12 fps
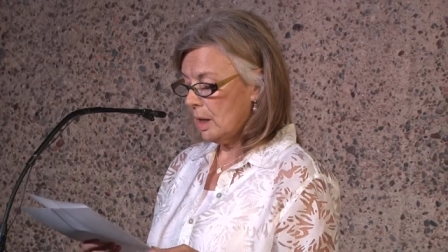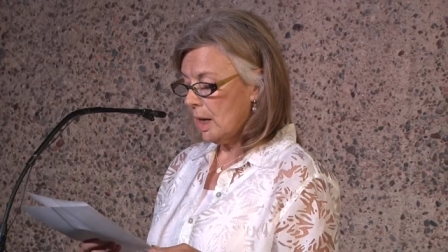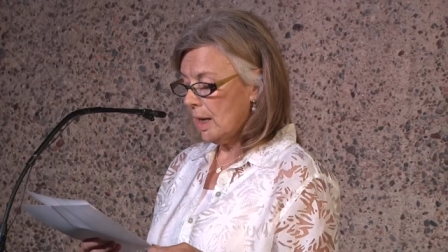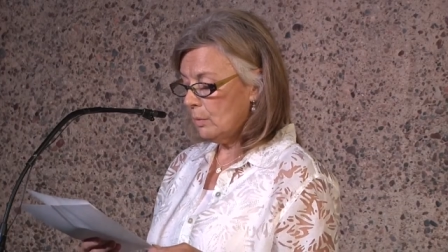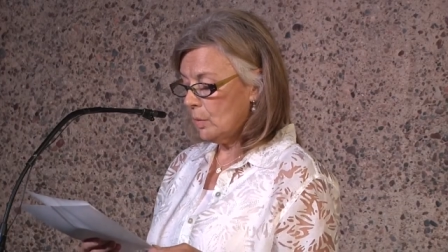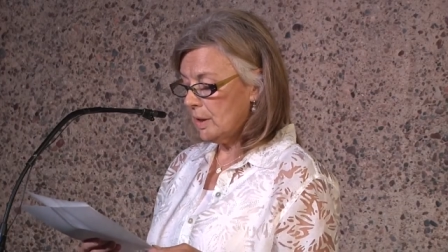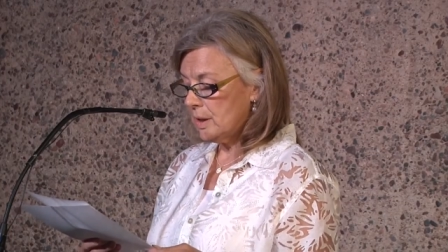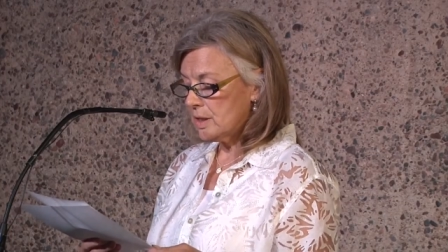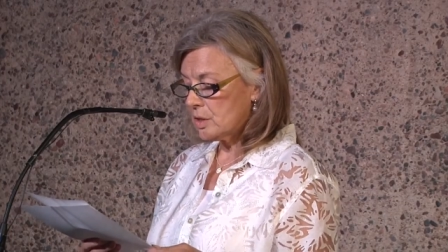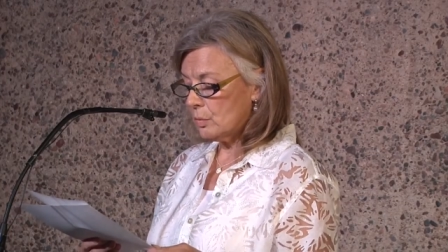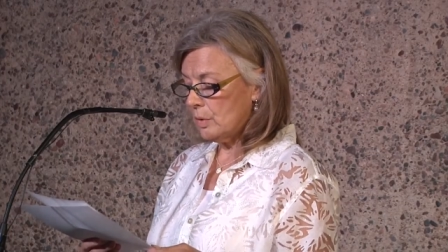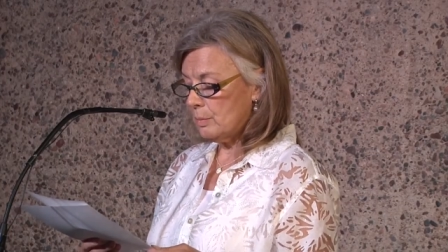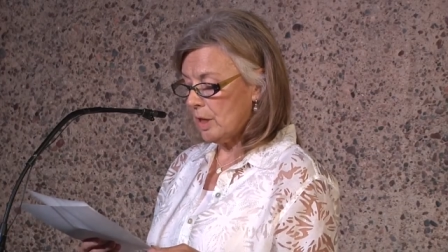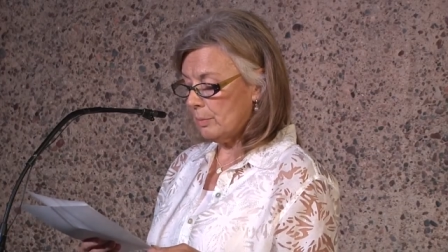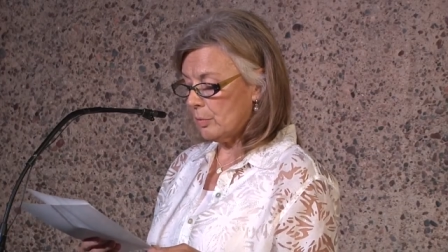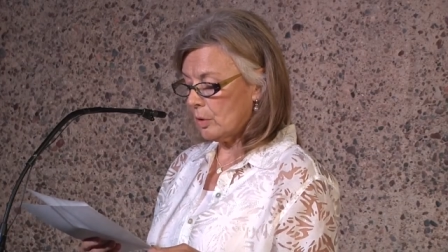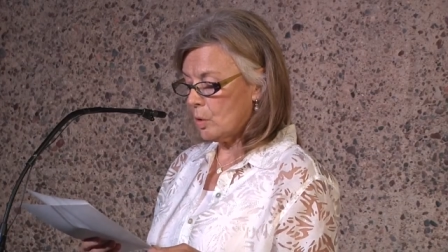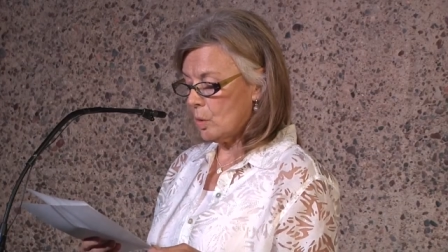I wanted to
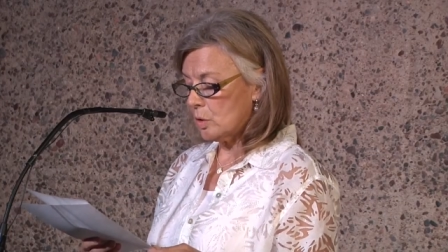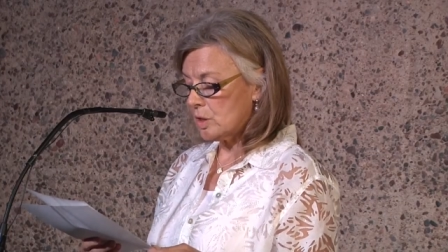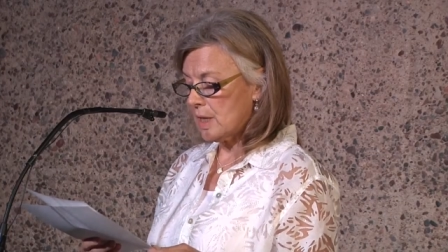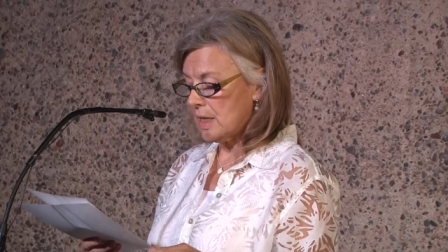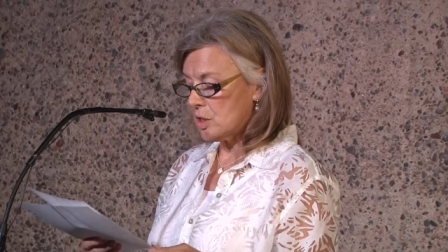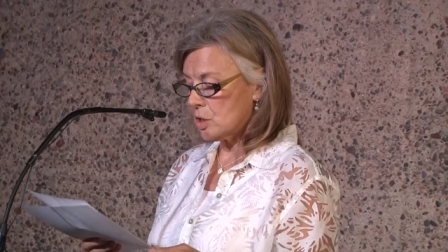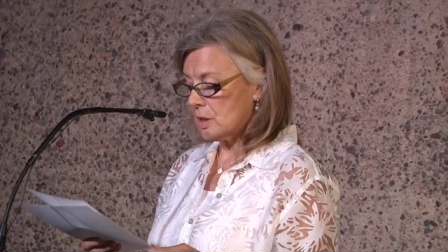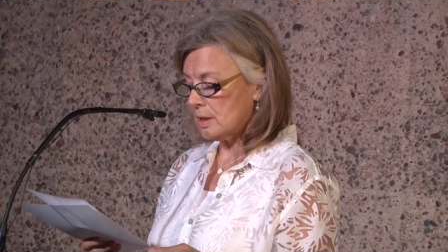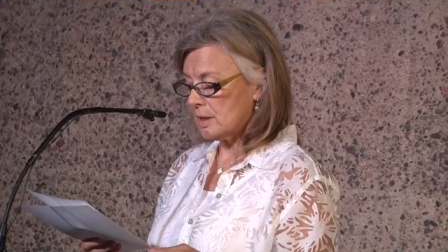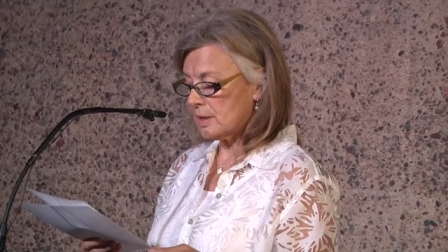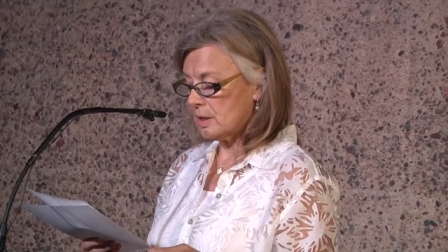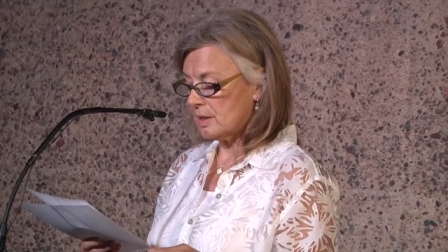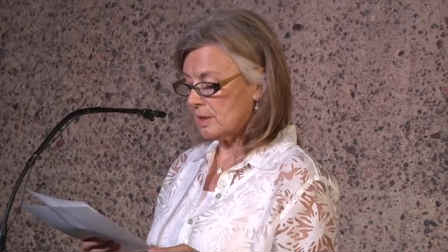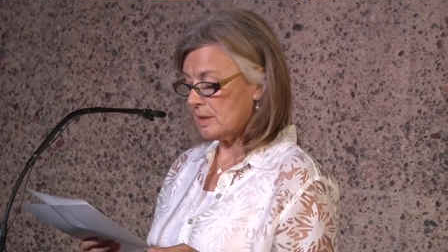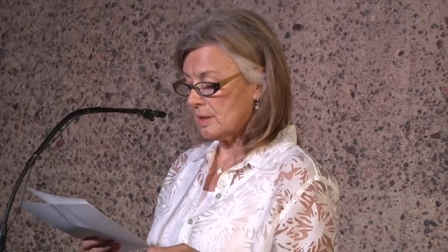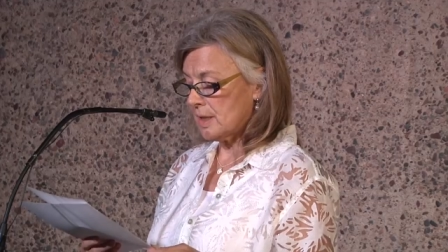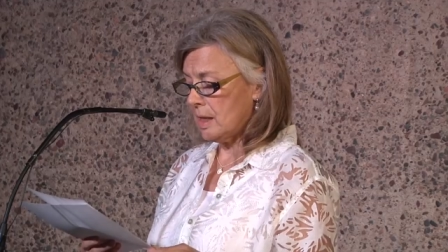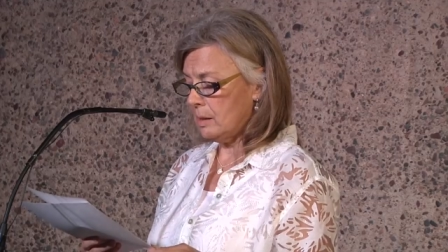remember quotations to
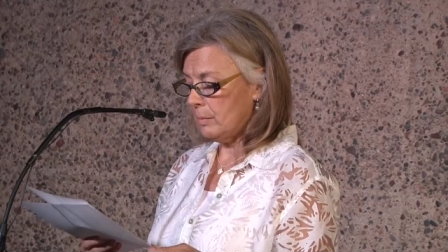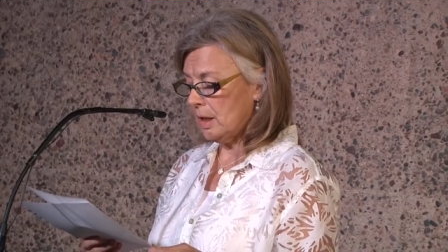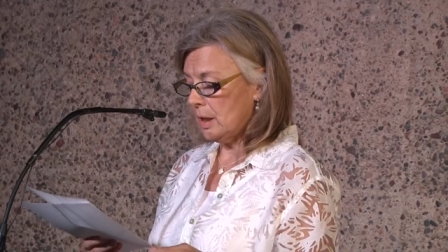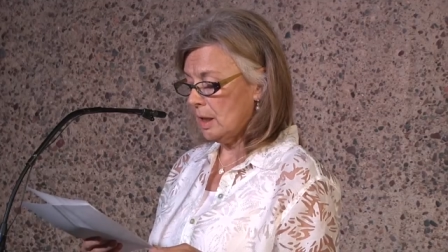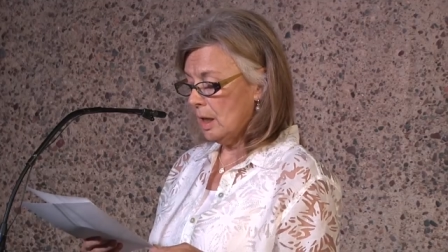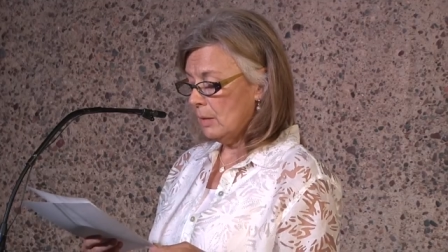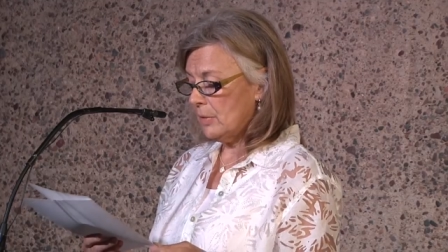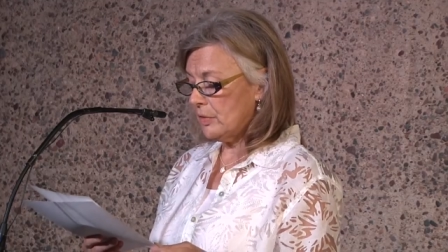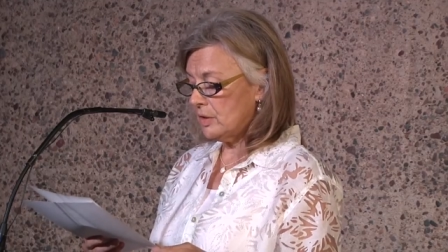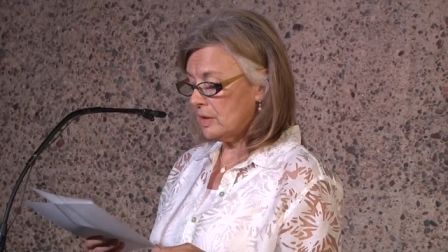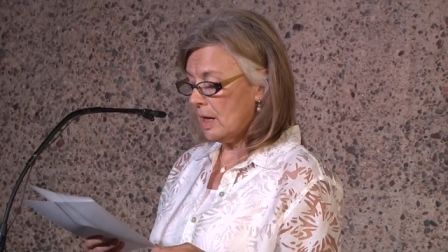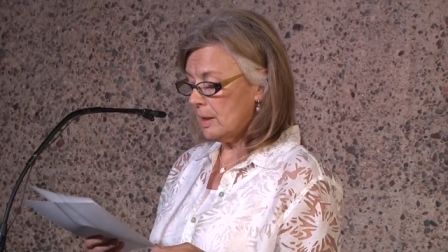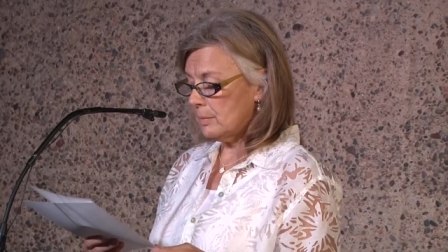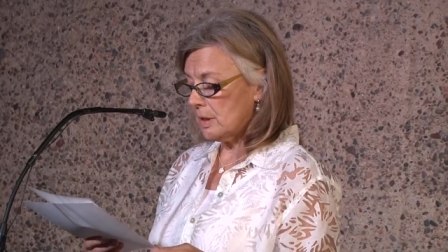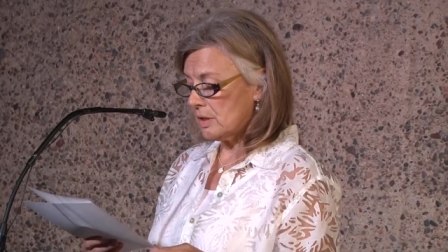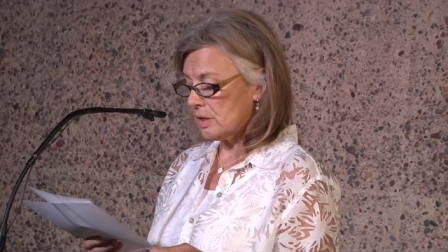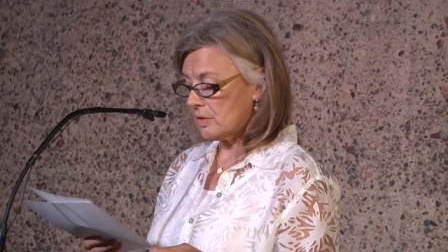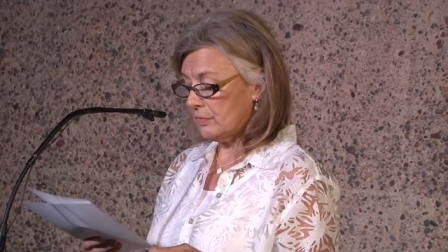sustain me, but the
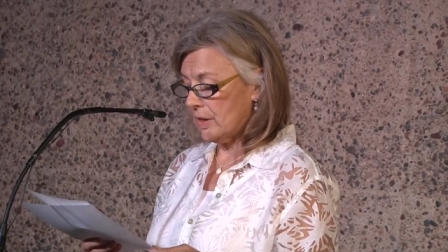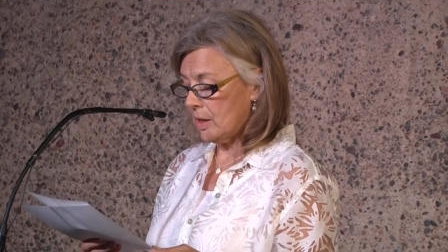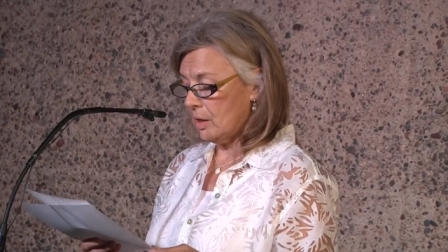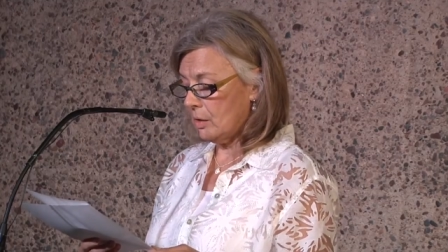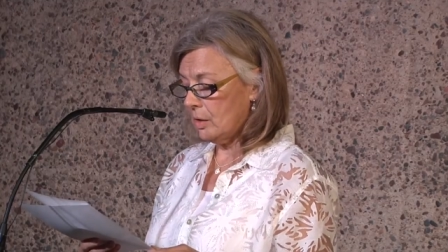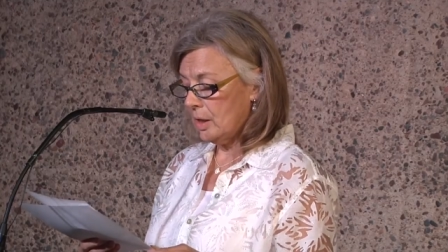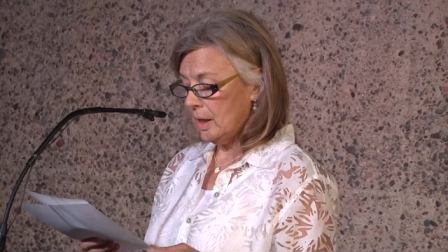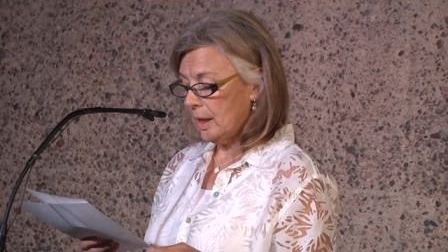diamonds fell,